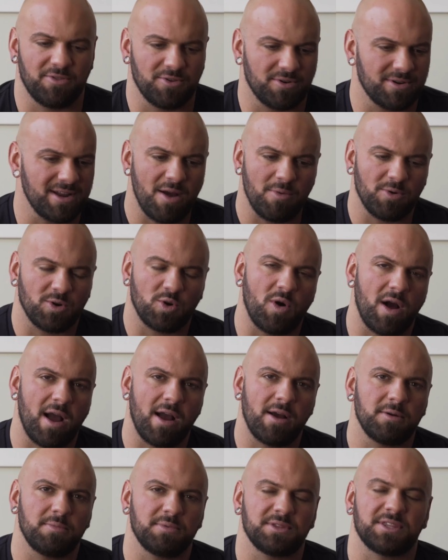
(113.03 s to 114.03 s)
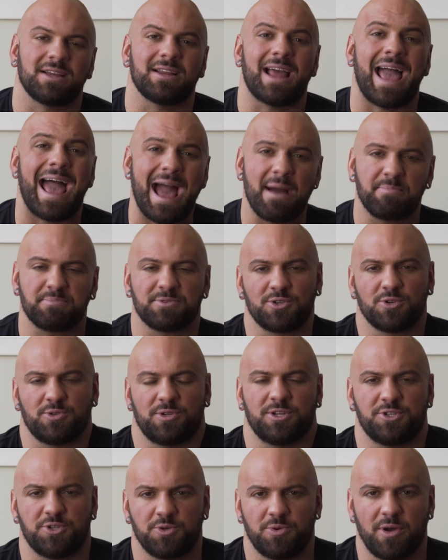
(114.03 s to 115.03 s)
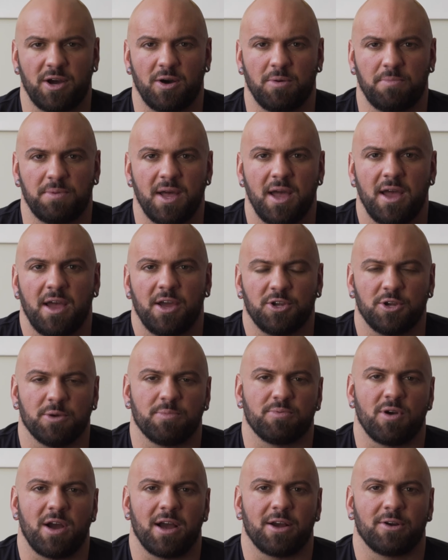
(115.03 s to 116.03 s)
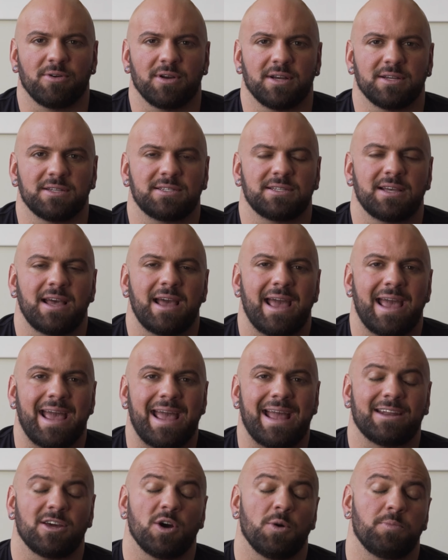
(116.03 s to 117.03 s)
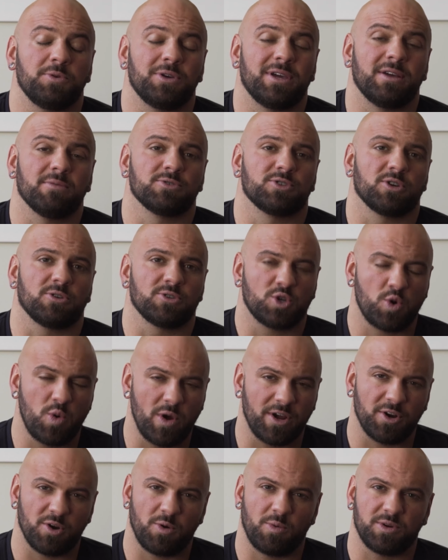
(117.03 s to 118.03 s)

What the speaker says: They're not required, but they absolutely do help your progress and help you get results quicker,